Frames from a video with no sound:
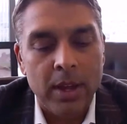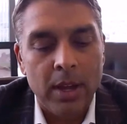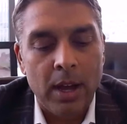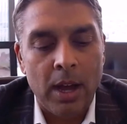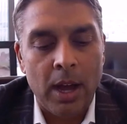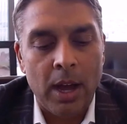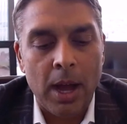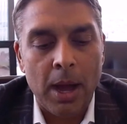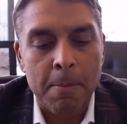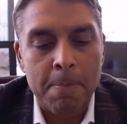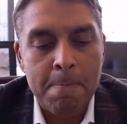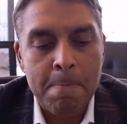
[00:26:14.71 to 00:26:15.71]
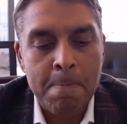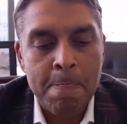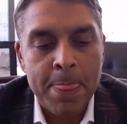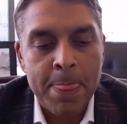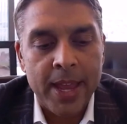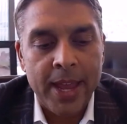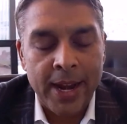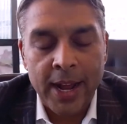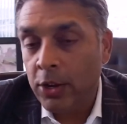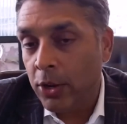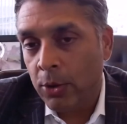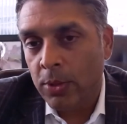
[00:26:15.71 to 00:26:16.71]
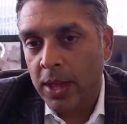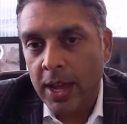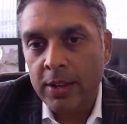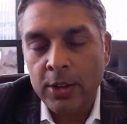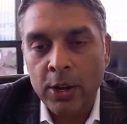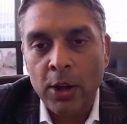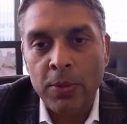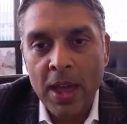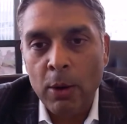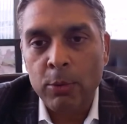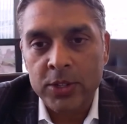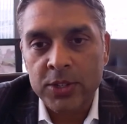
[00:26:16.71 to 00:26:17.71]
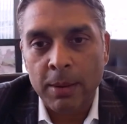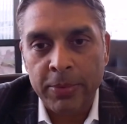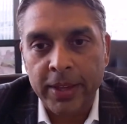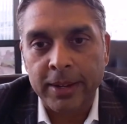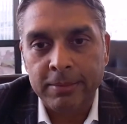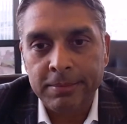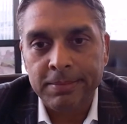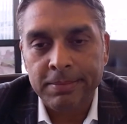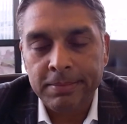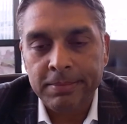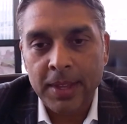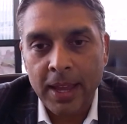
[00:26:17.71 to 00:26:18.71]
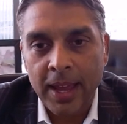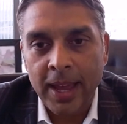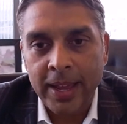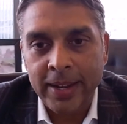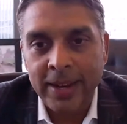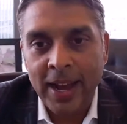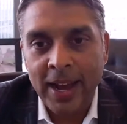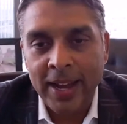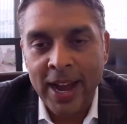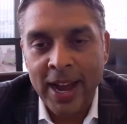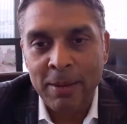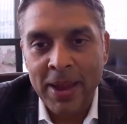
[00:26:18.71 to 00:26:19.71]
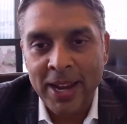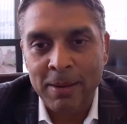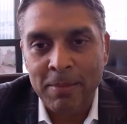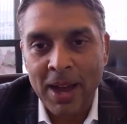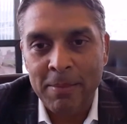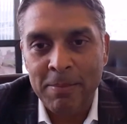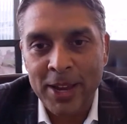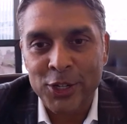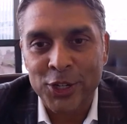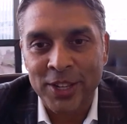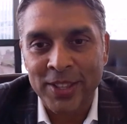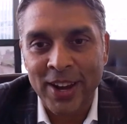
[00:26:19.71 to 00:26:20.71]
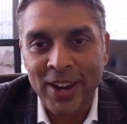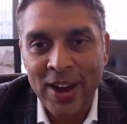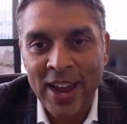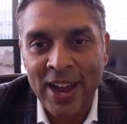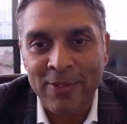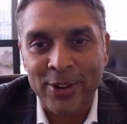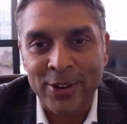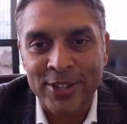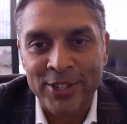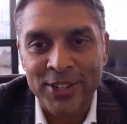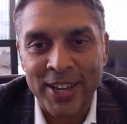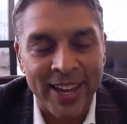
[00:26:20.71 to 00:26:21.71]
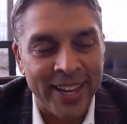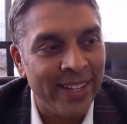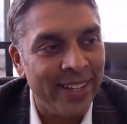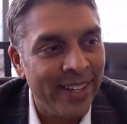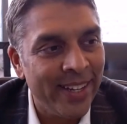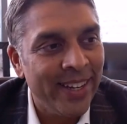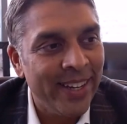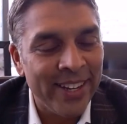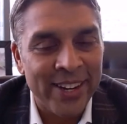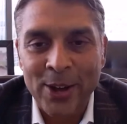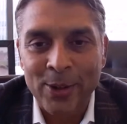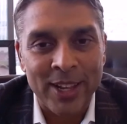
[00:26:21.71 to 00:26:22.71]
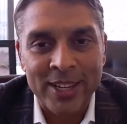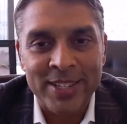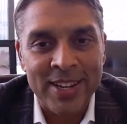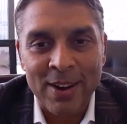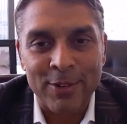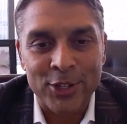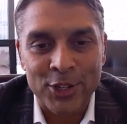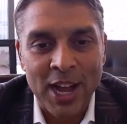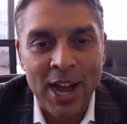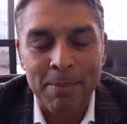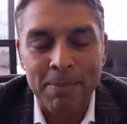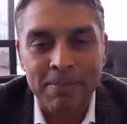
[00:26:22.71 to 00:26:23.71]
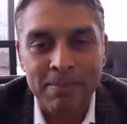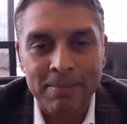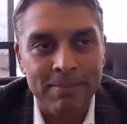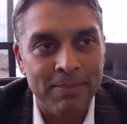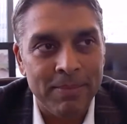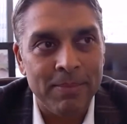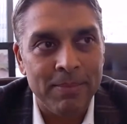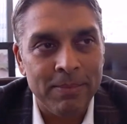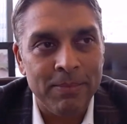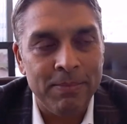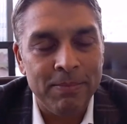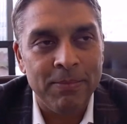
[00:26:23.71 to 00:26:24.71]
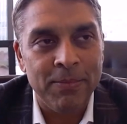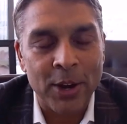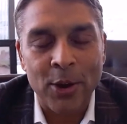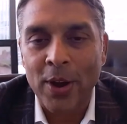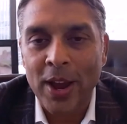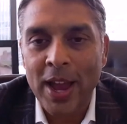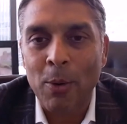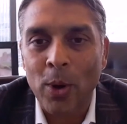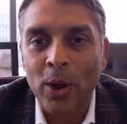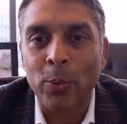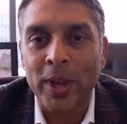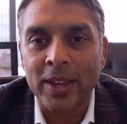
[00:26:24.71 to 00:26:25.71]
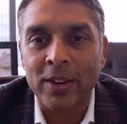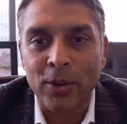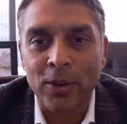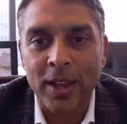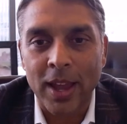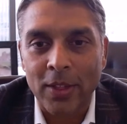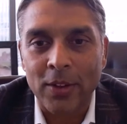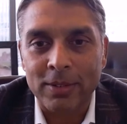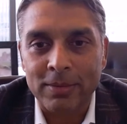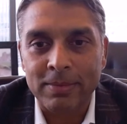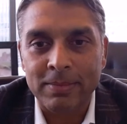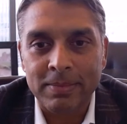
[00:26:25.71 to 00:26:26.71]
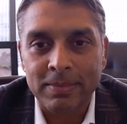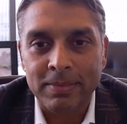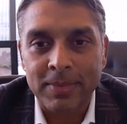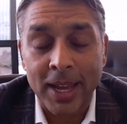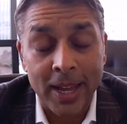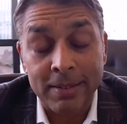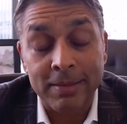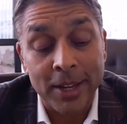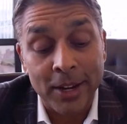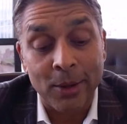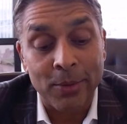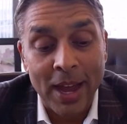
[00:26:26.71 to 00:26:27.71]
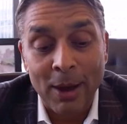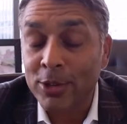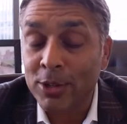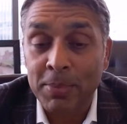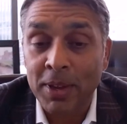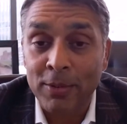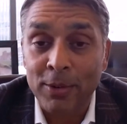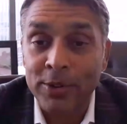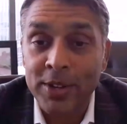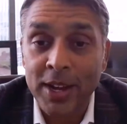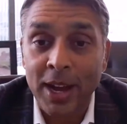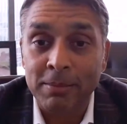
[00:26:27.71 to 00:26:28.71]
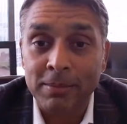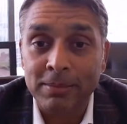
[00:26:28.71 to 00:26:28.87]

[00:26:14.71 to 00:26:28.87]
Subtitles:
And I knew that, that was something. And I kind of made it my mission thereafter to say, let's never stop figuring out what we can do together. And, that was a pivotal time.